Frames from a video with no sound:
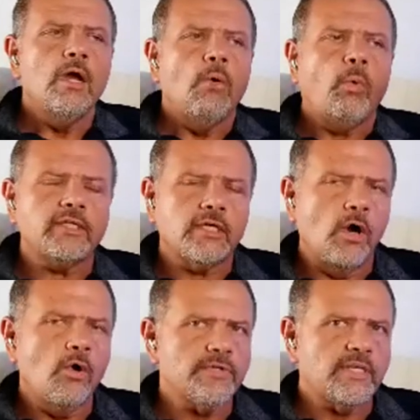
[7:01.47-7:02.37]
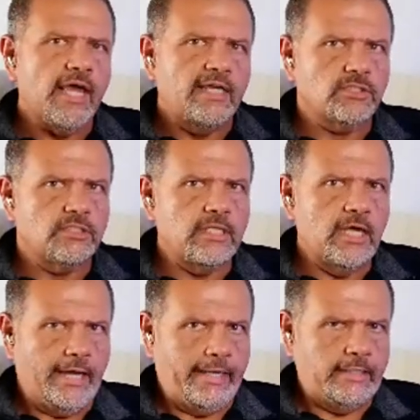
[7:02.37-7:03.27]
What COVID has
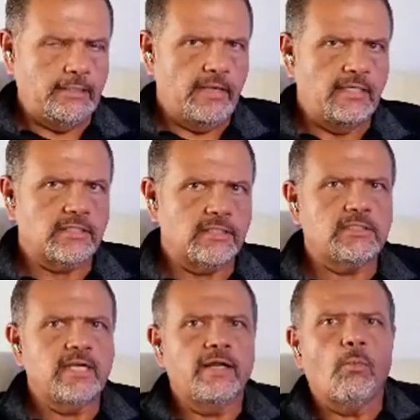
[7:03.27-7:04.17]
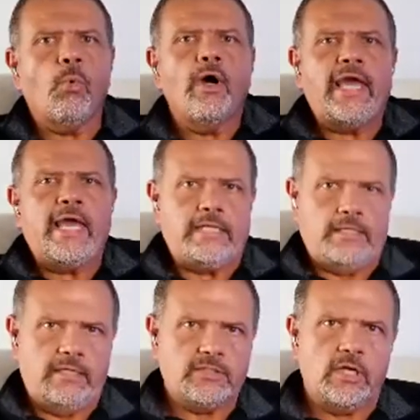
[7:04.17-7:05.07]
done is it's done a
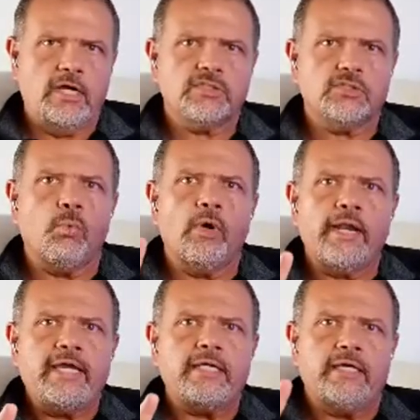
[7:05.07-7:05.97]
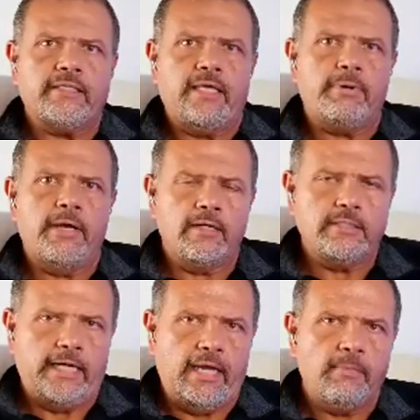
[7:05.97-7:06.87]
180. It's caused a 180 in that
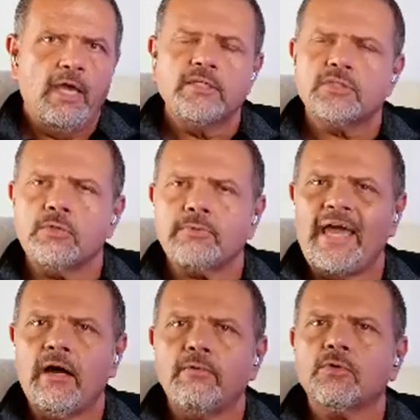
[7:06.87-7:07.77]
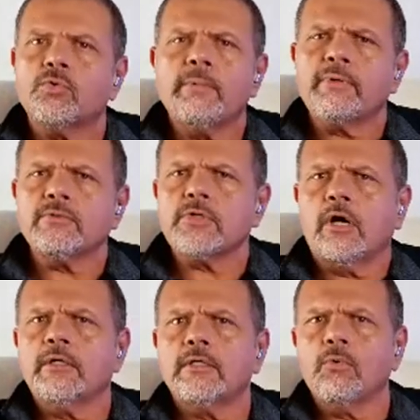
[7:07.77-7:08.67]
paradigm. So now criminals
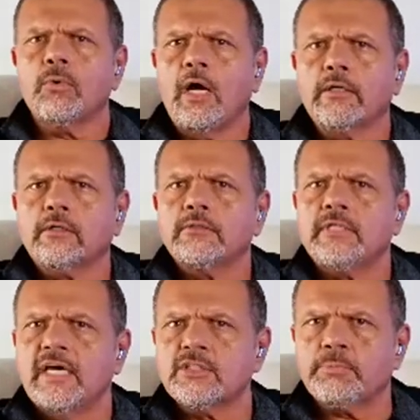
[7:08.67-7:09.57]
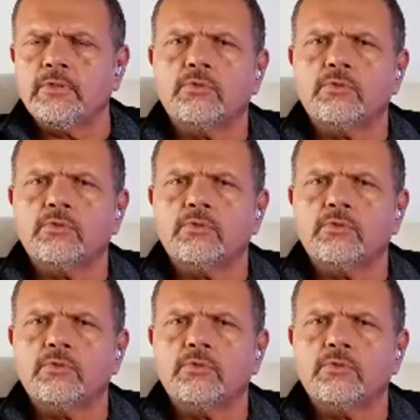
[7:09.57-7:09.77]
are no longer desperate.